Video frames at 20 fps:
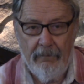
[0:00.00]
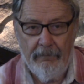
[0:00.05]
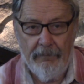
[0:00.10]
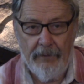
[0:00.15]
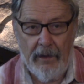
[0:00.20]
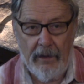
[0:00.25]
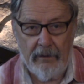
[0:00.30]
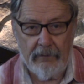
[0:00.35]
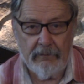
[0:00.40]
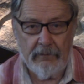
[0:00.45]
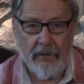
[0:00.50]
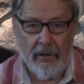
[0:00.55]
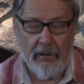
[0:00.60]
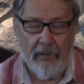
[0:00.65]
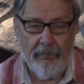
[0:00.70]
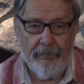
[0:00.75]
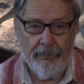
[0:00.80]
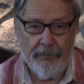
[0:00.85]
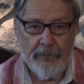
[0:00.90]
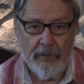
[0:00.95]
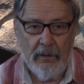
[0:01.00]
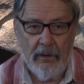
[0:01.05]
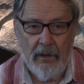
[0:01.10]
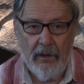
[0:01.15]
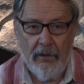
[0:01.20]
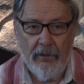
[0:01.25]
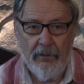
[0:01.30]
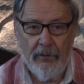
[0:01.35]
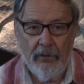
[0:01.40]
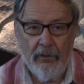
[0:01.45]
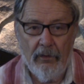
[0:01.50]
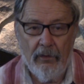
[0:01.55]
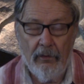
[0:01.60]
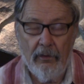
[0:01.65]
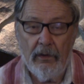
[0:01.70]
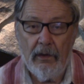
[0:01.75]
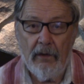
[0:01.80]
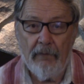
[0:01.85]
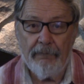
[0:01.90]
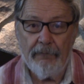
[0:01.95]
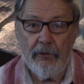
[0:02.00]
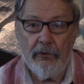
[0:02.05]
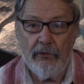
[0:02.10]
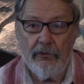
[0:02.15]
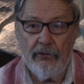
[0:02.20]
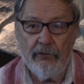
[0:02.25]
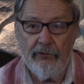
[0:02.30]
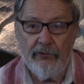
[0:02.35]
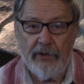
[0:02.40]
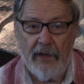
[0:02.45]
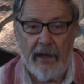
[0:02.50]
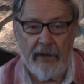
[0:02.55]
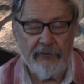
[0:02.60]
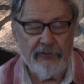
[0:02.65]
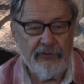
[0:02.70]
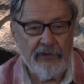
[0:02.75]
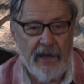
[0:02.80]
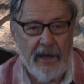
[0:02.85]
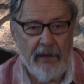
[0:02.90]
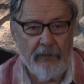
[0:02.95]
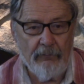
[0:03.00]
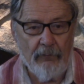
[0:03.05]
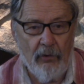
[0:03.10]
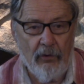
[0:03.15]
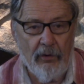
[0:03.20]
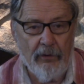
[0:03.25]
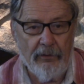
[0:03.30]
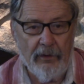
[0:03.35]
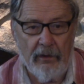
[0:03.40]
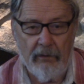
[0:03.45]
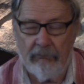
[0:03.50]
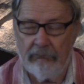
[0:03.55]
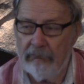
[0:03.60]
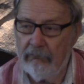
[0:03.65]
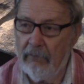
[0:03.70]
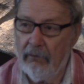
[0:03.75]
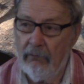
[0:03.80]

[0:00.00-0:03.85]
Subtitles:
that if you use that stand more than